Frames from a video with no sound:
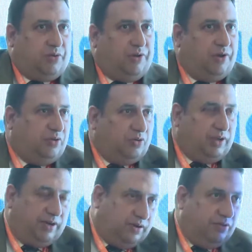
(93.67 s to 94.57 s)
chronic
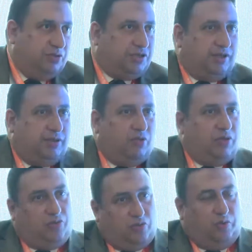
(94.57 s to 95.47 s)
total occlusion,
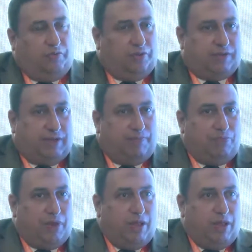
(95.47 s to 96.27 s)
what to do for them.